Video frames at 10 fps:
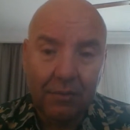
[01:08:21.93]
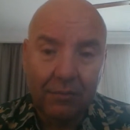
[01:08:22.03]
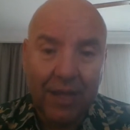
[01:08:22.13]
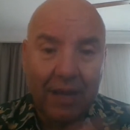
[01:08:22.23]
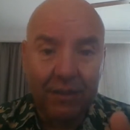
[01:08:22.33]

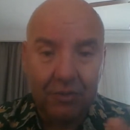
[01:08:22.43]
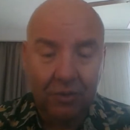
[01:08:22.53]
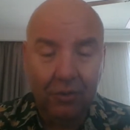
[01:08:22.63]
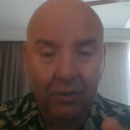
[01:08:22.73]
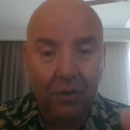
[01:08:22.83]
talents
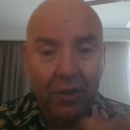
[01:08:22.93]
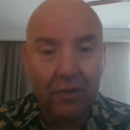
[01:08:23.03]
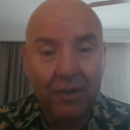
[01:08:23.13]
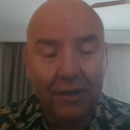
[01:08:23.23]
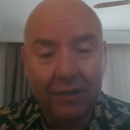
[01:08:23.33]
going
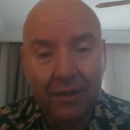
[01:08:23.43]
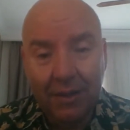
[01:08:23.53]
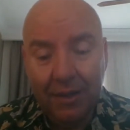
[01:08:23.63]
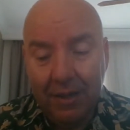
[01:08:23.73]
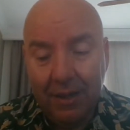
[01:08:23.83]
on here.
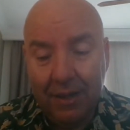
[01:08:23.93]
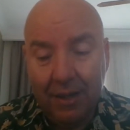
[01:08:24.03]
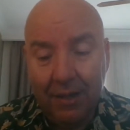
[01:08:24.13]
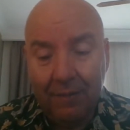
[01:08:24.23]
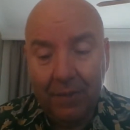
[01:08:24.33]

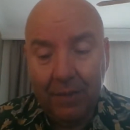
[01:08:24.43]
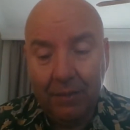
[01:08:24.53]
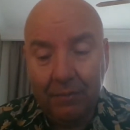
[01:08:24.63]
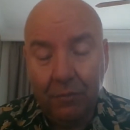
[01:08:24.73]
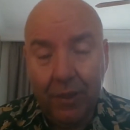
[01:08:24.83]

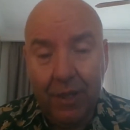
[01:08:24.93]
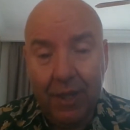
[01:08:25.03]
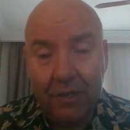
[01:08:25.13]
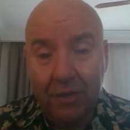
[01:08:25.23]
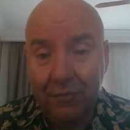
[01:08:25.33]
We
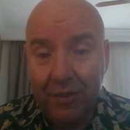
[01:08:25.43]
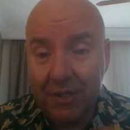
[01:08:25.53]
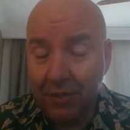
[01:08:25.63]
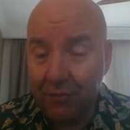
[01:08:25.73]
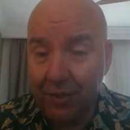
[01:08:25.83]
actually
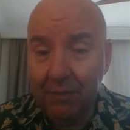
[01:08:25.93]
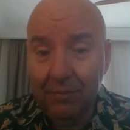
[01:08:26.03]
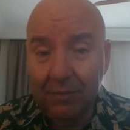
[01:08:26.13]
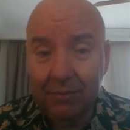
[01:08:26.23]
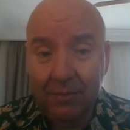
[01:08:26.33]
finished the
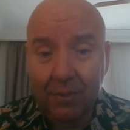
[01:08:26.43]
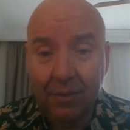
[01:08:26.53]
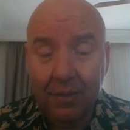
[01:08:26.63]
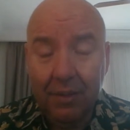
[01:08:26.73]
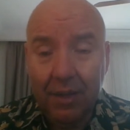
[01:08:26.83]
film,
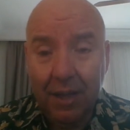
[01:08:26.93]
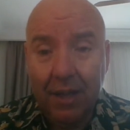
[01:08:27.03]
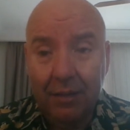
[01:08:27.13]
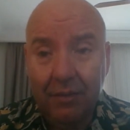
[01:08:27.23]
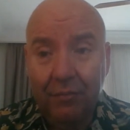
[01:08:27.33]

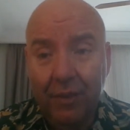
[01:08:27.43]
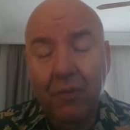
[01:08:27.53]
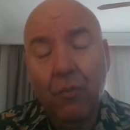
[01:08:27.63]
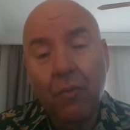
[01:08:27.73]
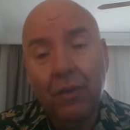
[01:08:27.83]
and the
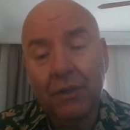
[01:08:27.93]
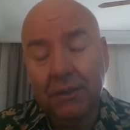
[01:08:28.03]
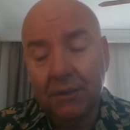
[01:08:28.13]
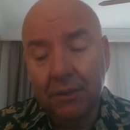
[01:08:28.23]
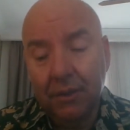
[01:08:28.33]
film
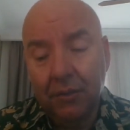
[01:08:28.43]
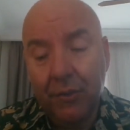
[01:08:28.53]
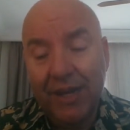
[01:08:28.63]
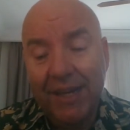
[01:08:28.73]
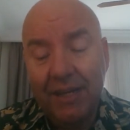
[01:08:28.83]
was
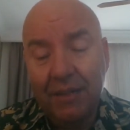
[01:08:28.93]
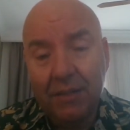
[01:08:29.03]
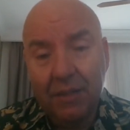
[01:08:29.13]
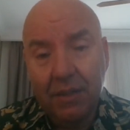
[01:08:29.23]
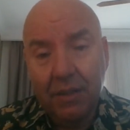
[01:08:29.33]

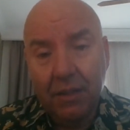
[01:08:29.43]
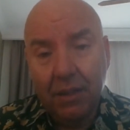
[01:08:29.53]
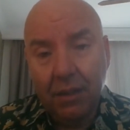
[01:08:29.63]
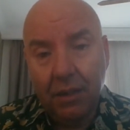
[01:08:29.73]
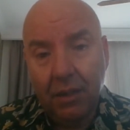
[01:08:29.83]
released
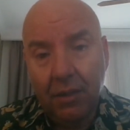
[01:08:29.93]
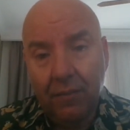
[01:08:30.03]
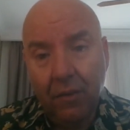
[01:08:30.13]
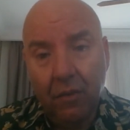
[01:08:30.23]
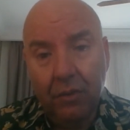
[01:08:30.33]

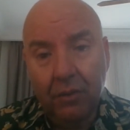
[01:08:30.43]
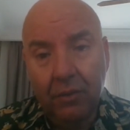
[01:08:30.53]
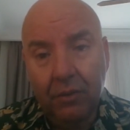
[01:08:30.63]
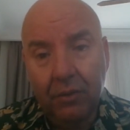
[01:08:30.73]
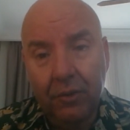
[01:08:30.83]

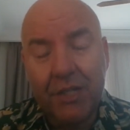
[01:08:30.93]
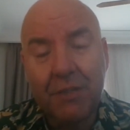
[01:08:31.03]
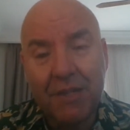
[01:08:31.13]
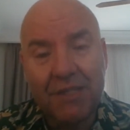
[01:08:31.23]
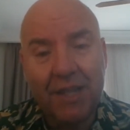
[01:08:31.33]
on
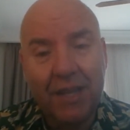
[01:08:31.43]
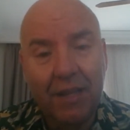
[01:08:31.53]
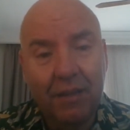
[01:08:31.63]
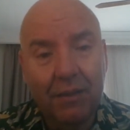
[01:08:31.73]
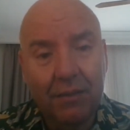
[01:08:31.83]
Christmas
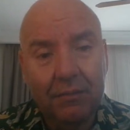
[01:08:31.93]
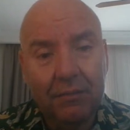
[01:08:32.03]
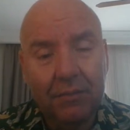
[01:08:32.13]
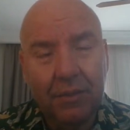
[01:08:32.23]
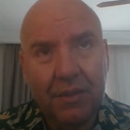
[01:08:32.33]
Day
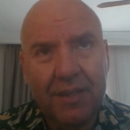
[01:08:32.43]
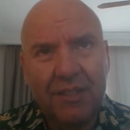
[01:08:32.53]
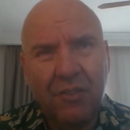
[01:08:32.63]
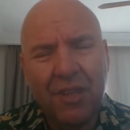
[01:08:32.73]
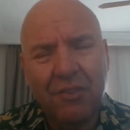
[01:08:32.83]

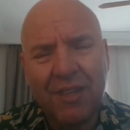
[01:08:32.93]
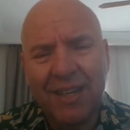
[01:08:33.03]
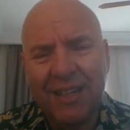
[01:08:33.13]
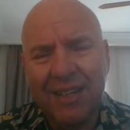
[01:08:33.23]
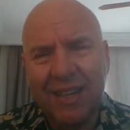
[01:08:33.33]
in
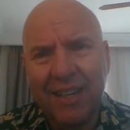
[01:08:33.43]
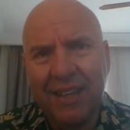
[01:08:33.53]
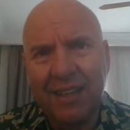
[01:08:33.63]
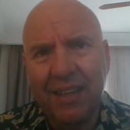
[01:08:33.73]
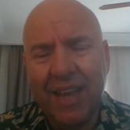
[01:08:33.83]

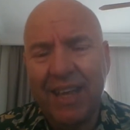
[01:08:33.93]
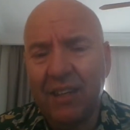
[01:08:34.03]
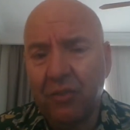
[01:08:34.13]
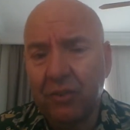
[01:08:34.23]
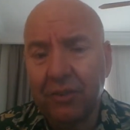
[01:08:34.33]

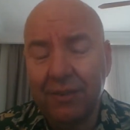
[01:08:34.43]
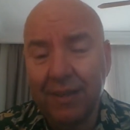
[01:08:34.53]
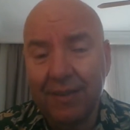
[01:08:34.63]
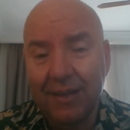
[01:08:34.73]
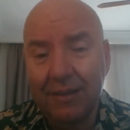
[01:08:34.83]
2008 or something
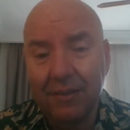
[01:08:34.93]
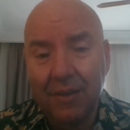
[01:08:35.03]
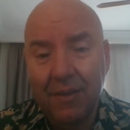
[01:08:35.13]
like that. No,